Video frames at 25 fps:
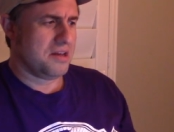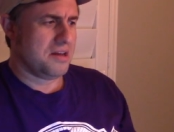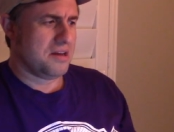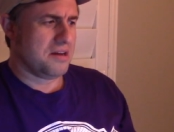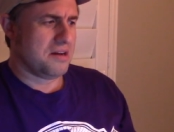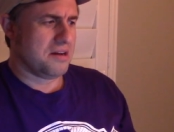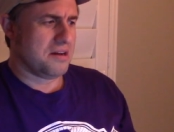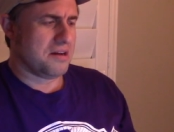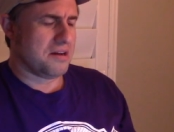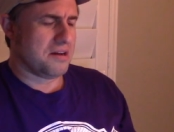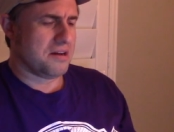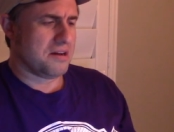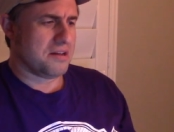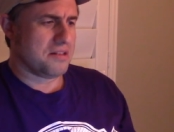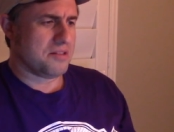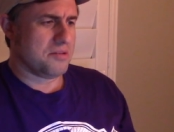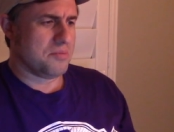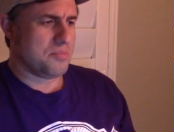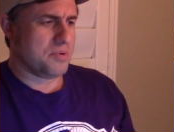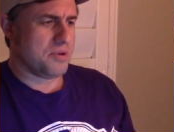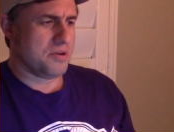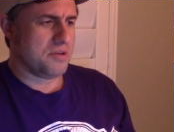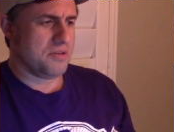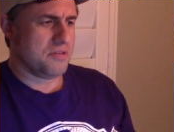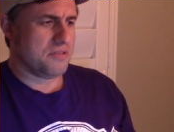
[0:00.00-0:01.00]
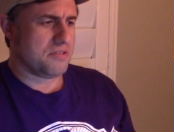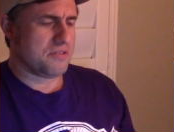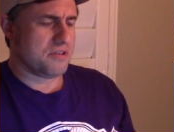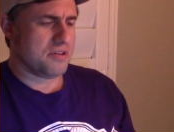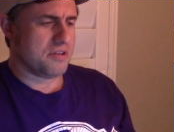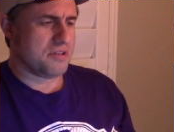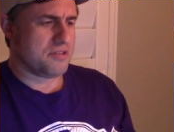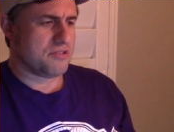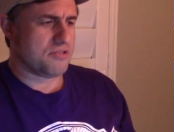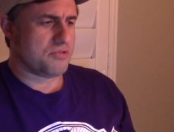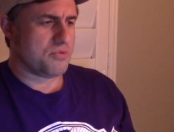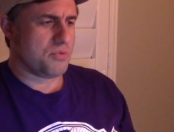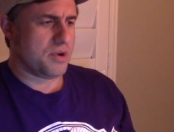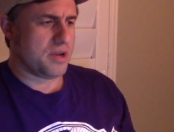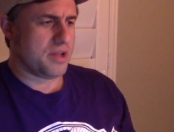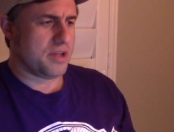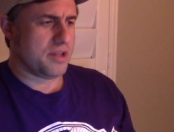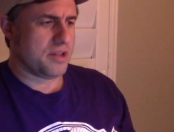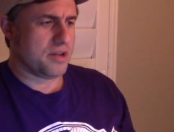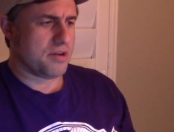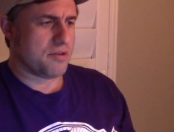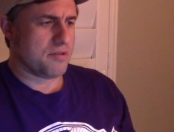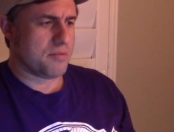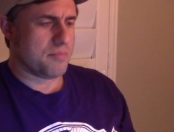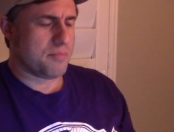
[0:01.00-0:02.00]
The Bills just went
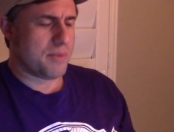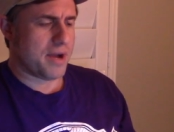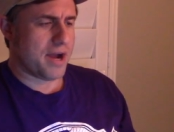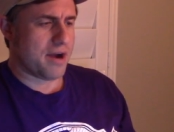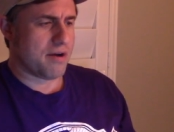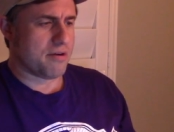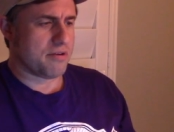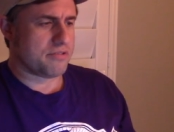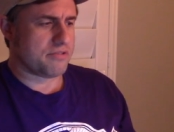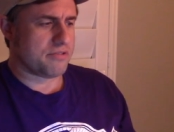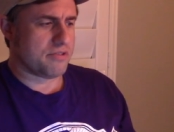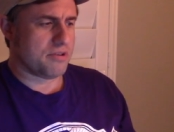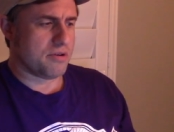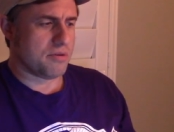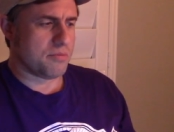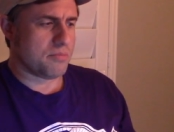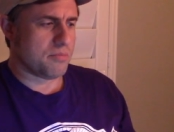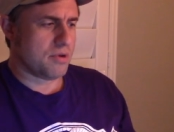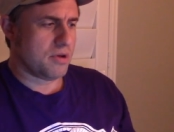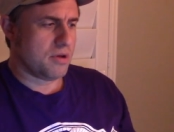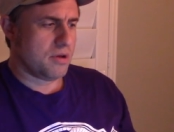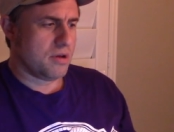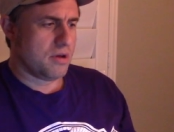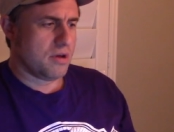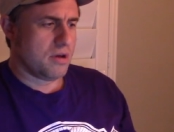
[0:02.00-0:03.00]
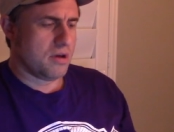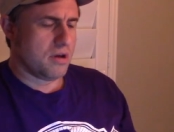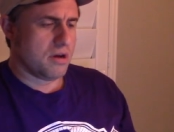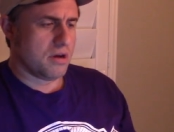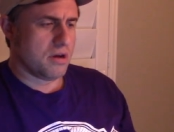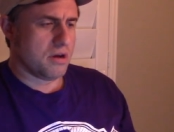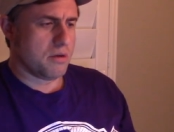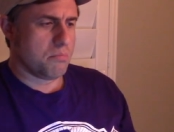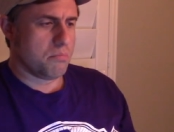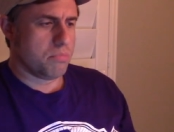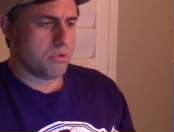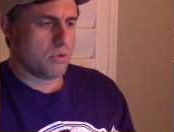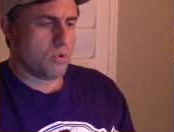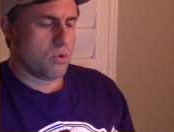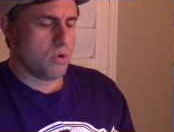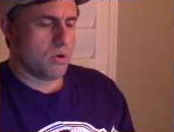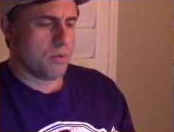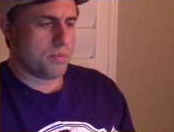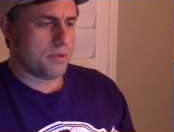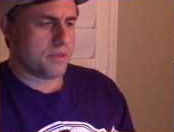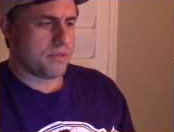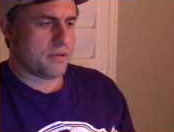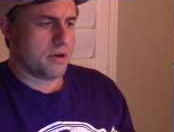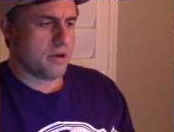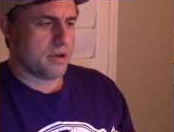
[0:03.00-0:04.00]
in there, embarrassed them, blew
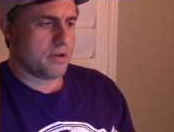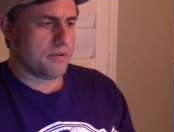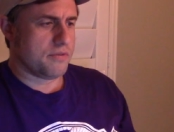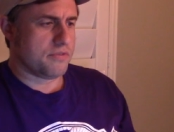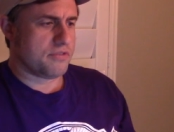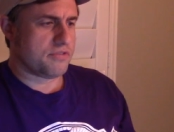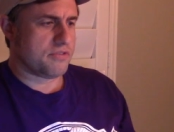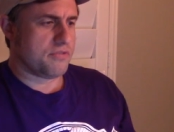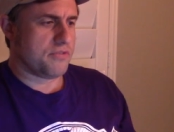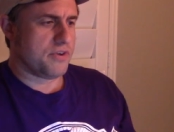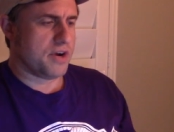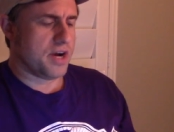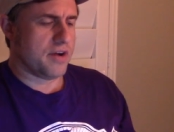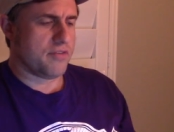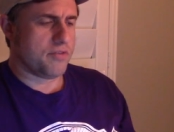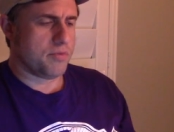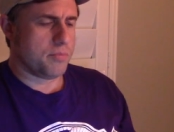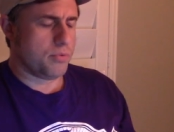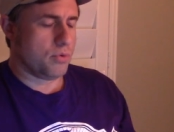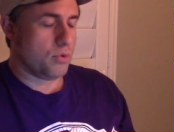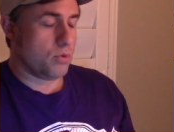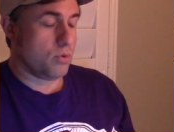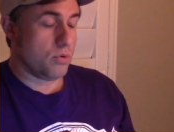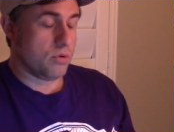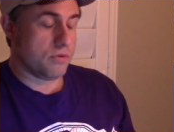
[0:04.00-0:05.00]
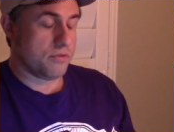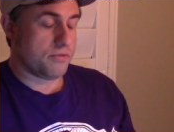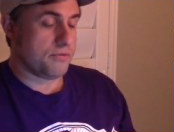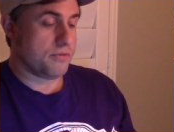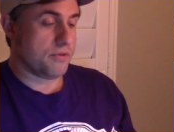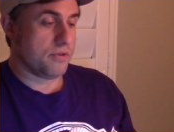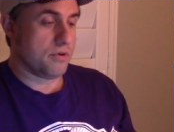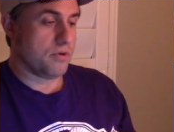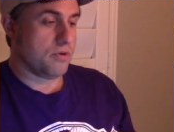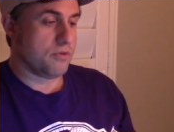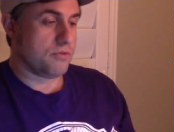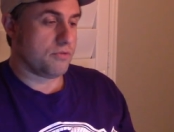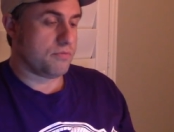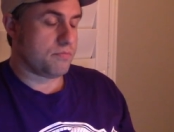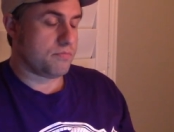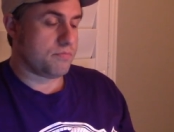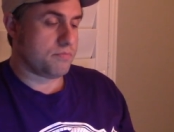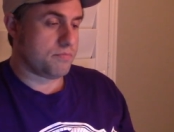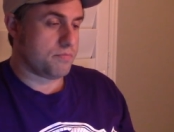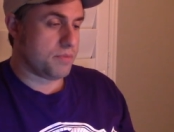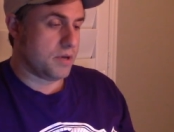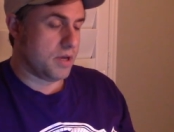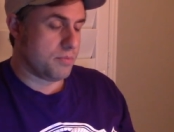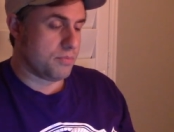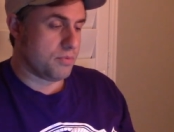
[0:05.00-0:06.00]
up a ton of survivor pools for those
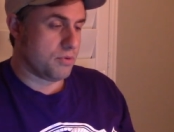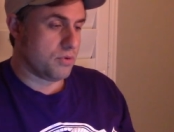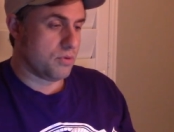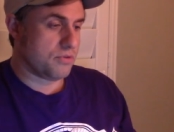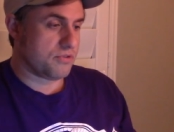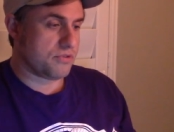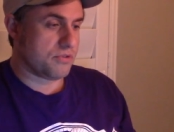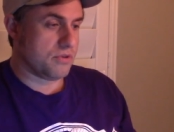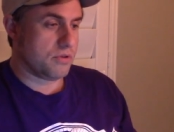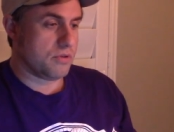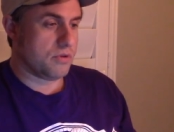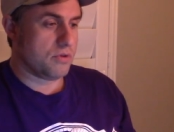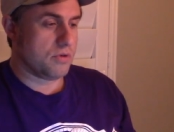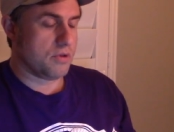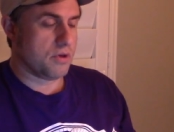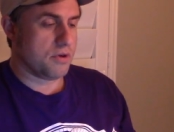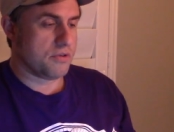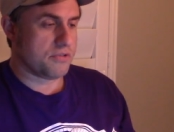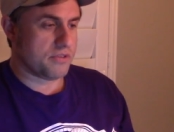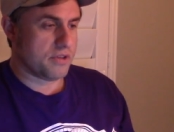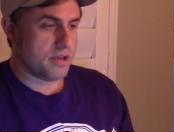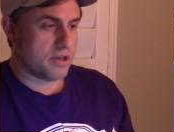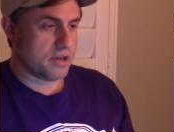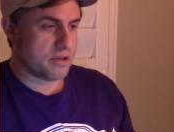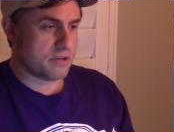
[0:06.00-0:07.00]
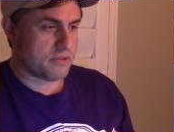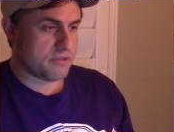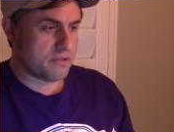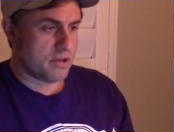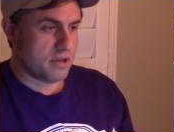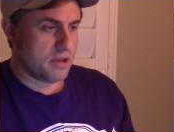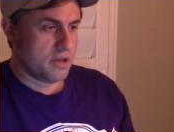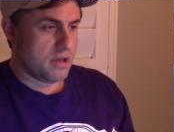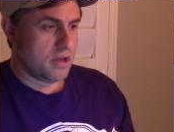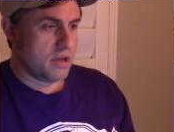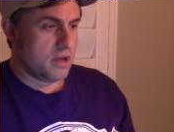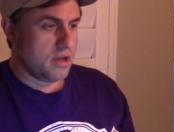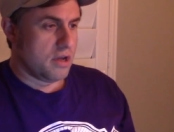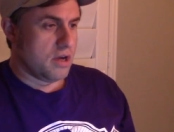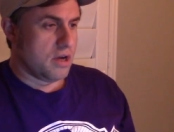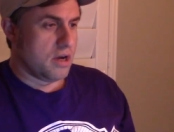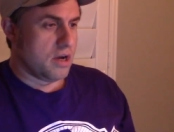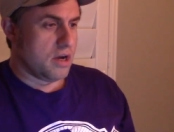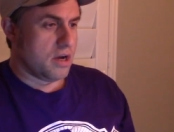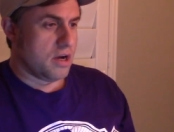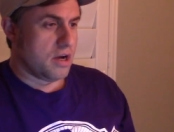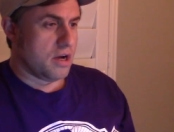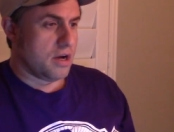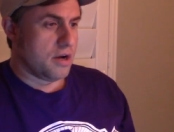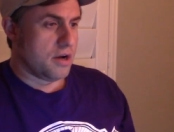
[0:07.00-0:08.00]
people who still do those things.
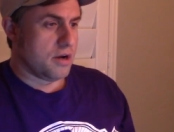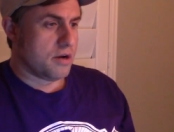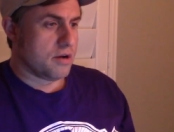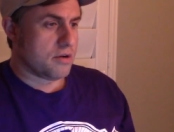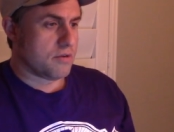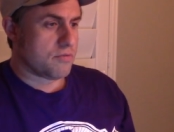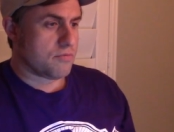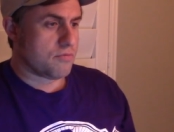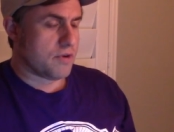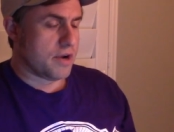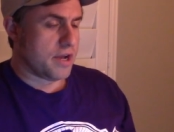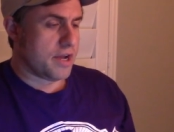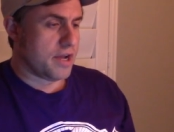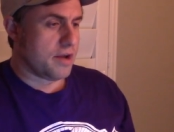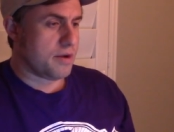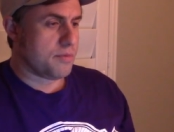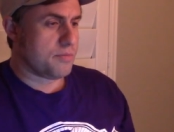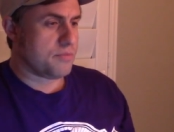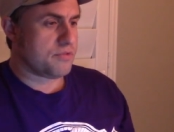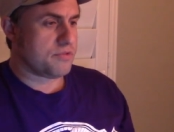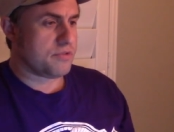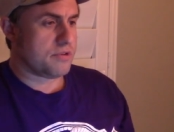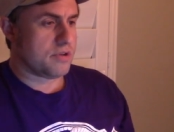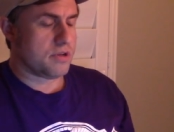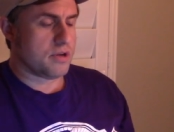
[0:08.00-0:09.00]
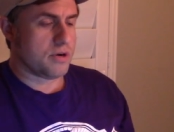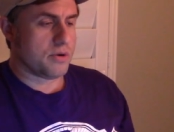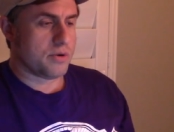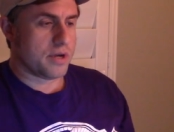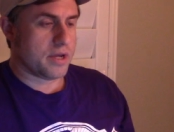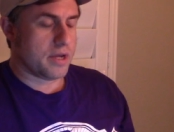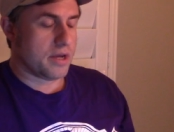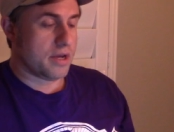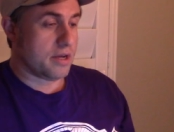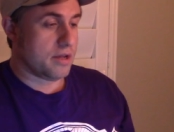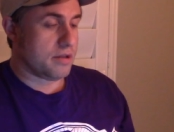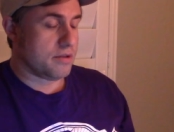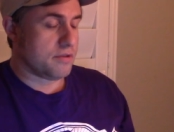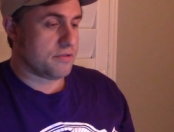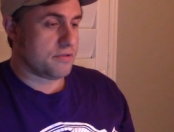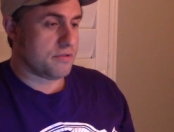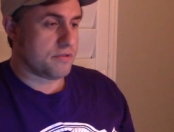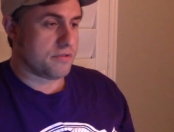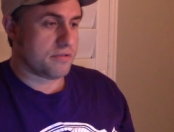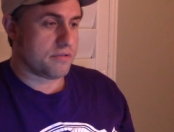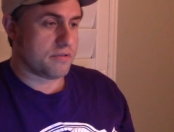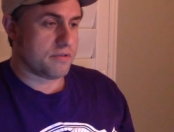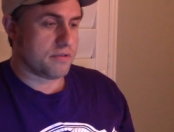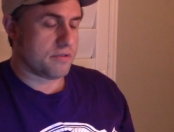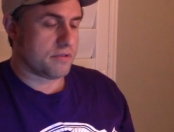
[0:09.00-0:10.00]
Rams, you know, again,
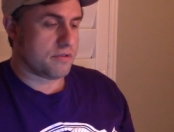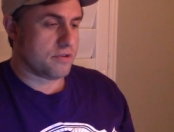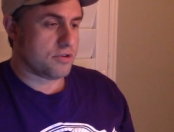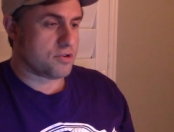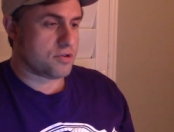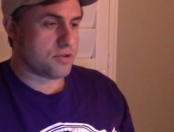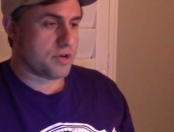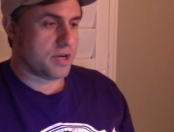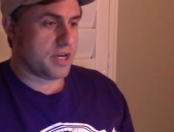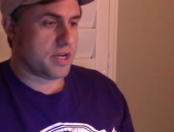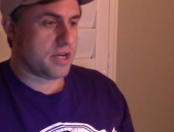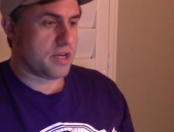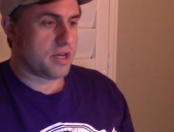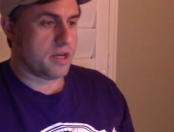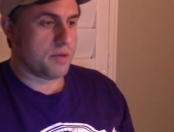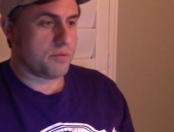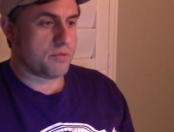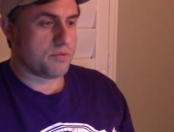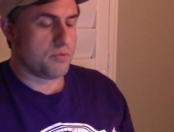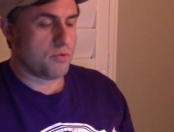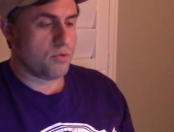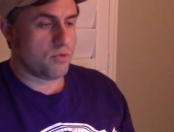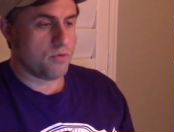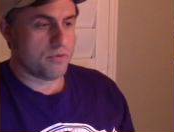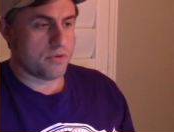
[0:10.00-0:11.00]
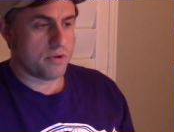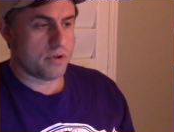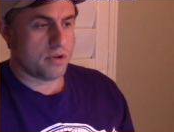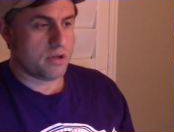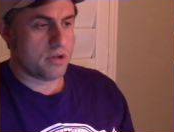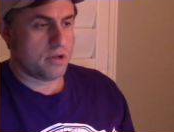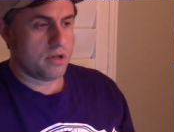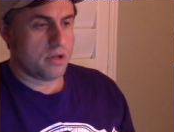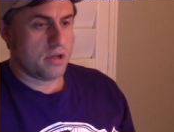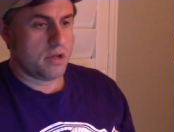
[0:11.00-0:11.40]
just the train keeps moving.